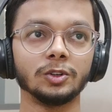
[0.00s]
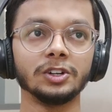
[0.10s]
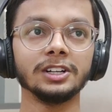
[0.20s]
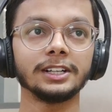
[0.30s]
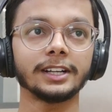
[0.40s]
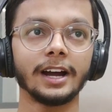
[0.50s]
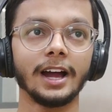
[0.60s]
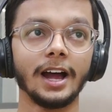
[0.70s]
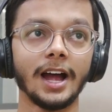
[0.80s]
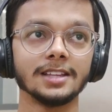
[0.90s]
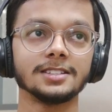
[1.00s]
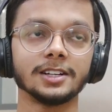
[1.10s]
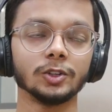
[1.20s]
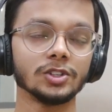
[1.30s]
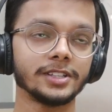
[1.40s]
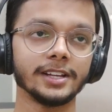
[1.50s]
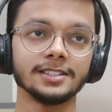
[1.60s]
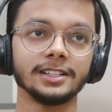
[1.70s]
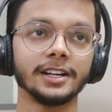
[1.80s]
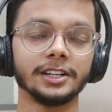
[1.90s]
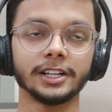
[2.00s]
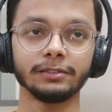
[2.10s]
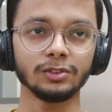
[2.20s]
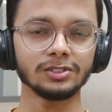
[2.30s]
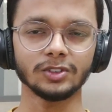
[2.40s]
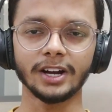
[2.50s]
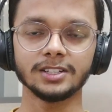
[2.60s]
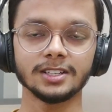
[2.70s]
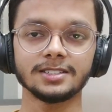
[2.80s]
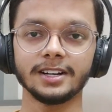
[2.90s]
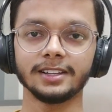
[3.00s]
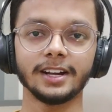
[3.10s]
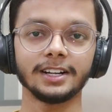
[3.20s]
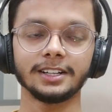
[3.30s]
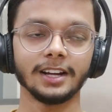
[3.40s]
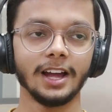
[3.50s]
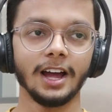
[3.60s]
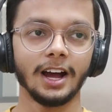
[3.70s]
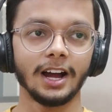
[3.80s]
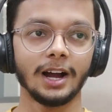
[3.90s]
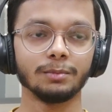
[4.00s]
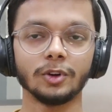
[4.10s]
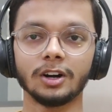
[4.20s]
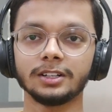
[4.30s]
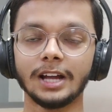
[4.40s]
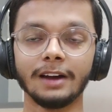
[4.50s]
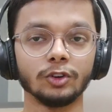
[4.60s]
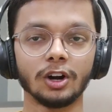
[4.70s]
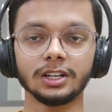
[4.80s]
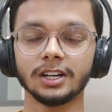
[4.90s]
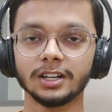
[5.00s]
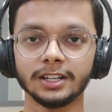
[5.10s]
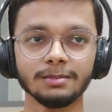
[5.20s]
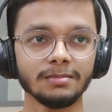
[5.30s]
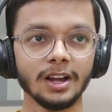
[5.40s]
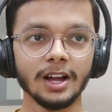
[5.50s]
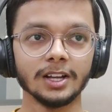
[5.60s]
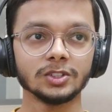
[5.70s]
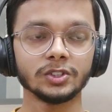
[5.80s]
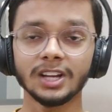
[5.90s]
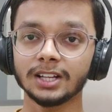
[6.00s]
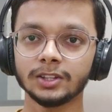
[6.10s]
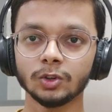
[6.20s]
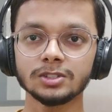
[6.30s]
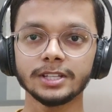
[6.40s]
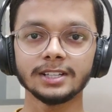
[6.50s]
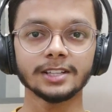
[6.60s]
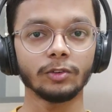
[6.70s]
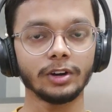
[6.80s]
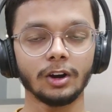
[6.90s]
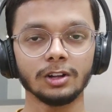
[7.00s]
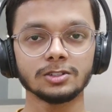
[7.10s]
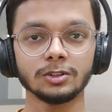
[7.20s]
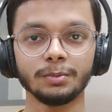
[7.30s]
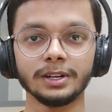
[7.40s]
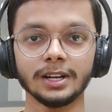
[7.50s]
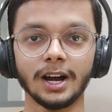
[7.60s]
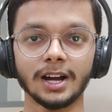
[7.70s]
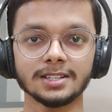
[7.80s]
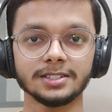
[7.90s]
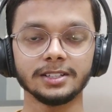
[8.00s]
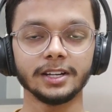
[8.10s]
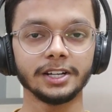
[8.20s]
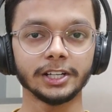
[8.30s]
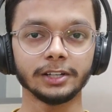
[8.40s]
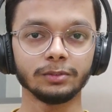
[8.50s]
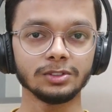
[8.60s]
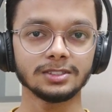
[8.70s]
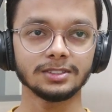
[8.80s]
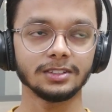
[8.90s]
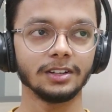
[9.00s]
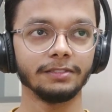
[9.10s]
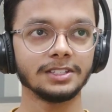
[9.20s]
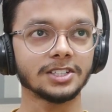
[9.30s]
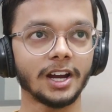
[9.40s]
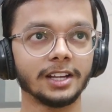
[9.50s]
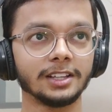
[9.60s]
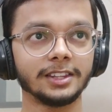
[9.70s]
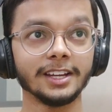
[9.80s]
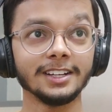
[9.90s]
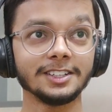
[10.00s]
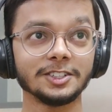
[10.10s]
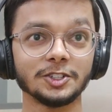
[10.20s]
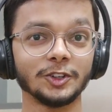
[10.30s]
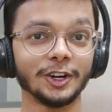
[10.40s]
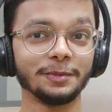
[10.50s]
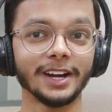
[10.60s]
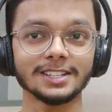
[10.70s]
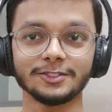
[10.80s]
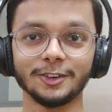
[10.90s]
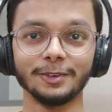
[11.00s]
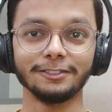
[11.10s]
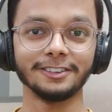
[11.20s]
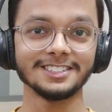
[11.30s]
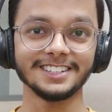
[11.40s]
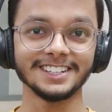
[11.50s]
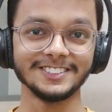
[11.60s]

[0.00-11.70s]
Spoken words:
couldn't answer those things in the interview. So I just said that I have not learned them. So yeah, those things have also been asked in the interviews, which I think should not be asked from a first year